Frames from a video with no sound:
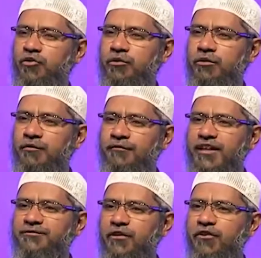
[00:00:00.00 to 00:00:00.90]
to
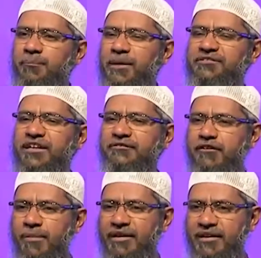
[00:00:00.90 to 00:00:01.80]
fast forward, press the
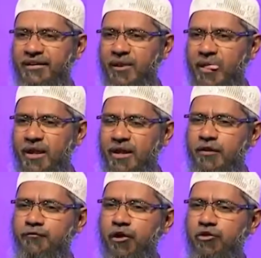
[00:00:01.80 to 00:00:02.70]
FF button.
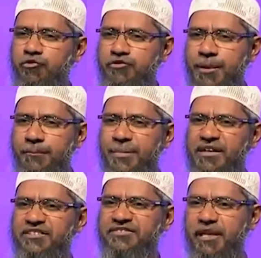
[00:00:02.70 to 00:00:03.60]
If you want to skip,
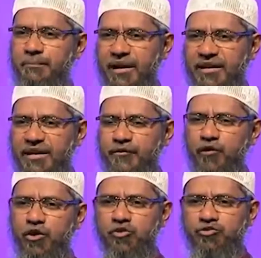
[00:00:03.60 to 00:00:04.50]
press the skip button.
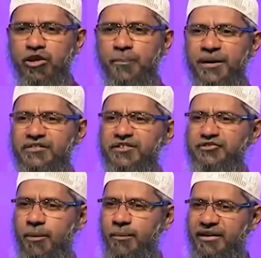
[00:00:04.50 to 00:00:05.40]
If you want to stop, press the
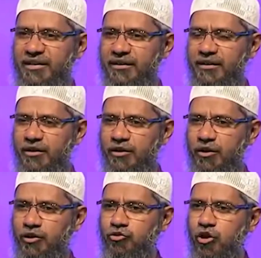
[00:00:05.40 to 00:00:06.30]
stop button.
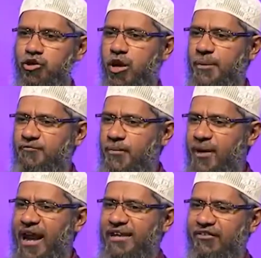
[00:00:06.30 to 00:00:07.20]
Don't drop it
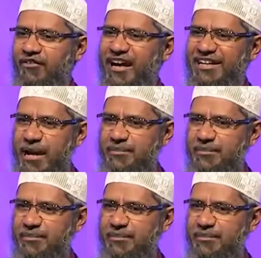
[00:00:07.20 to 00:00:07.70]
from a height, it will get